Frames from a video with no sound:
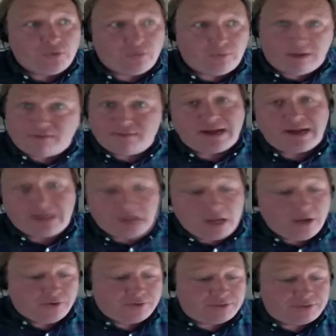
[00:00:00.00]
who everybody
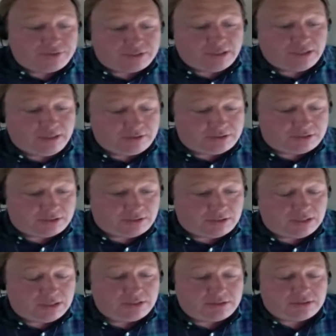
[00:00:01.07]
knows
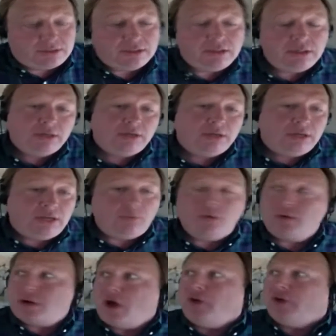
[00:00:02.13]
is he
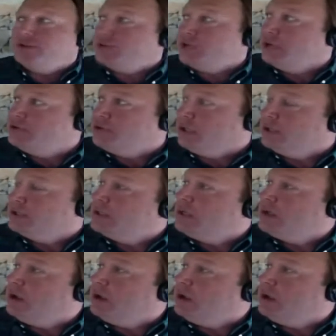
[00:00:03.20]
won't call it a socialist.